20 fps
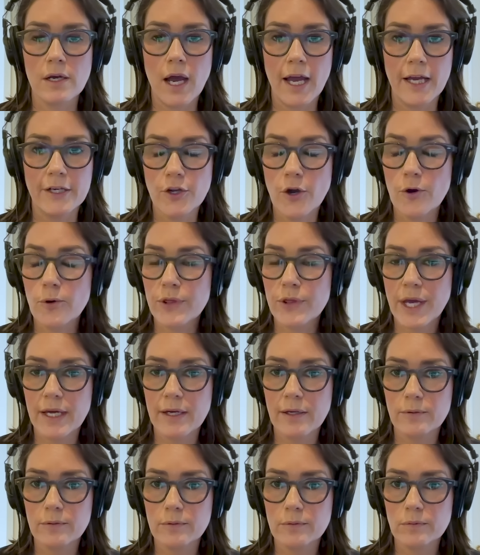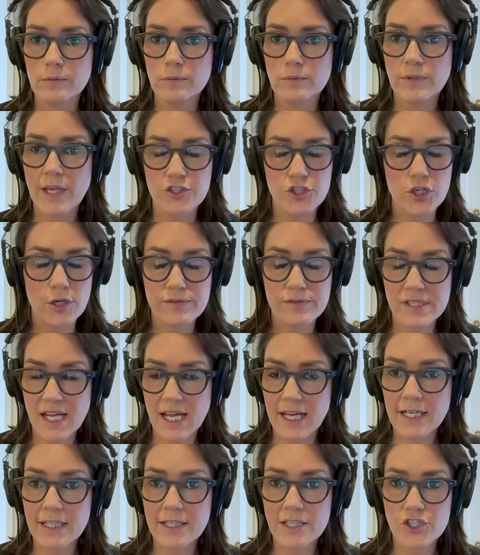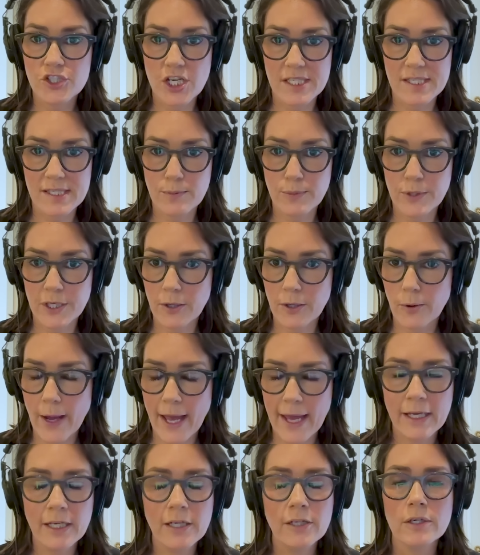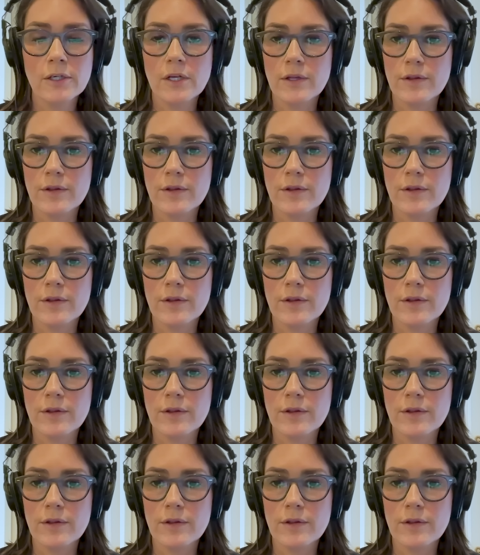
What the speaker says: I know that they should have stayed in the JCPOA,